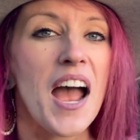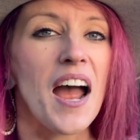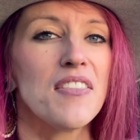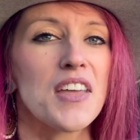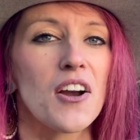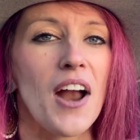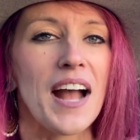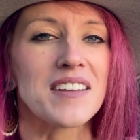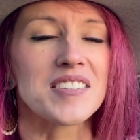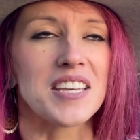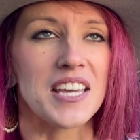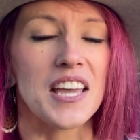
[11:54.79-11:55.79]
and they're
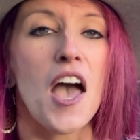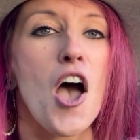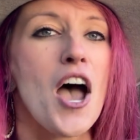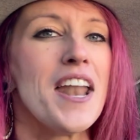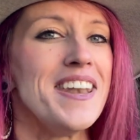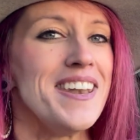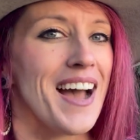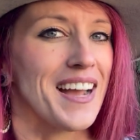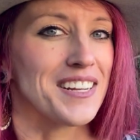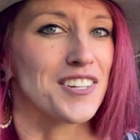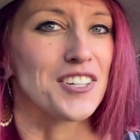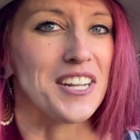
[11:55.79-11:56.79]
asking
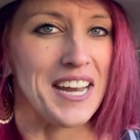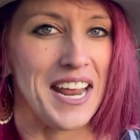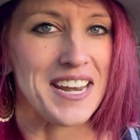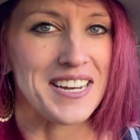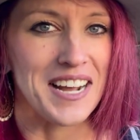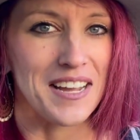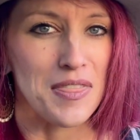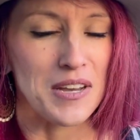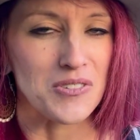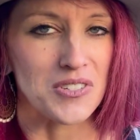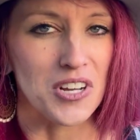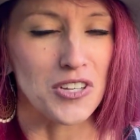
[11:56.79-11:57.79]

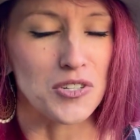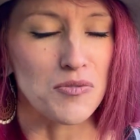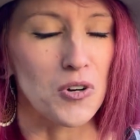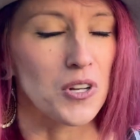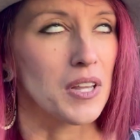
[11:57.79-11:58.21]
$989,000 for it.